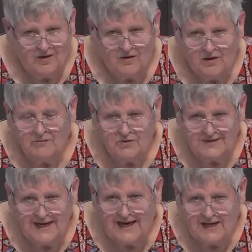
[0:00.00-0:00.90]

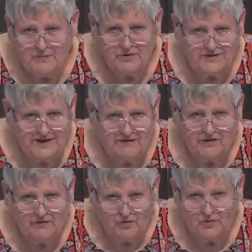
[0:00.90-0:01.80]
almost 80% of
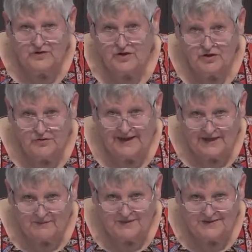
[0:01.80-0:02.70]
our votes are
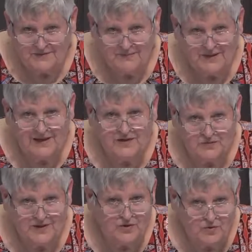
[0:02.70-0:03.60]
unanimous
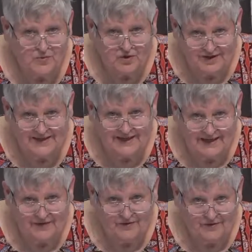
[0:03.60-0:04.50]
because we do work
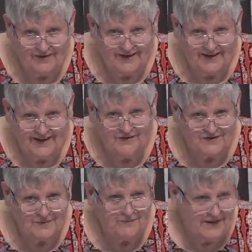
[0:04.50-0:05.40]
together. And
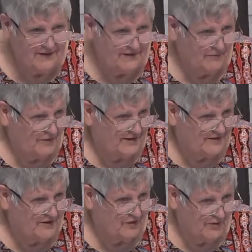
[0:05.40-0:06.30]
there's a myth that we
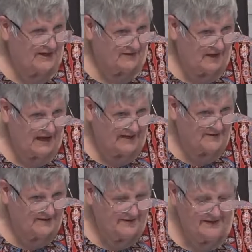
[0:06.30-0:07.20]
disagree a
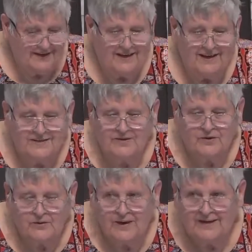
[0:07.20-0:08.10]
lot. And
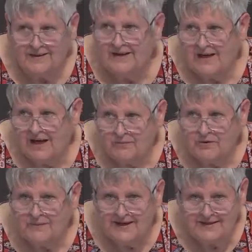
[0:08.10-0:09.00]
so I think
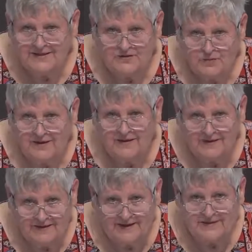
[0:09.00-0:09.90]
compromise is one of the
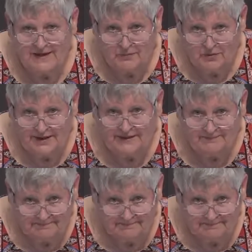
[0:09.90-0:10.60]
things I bring.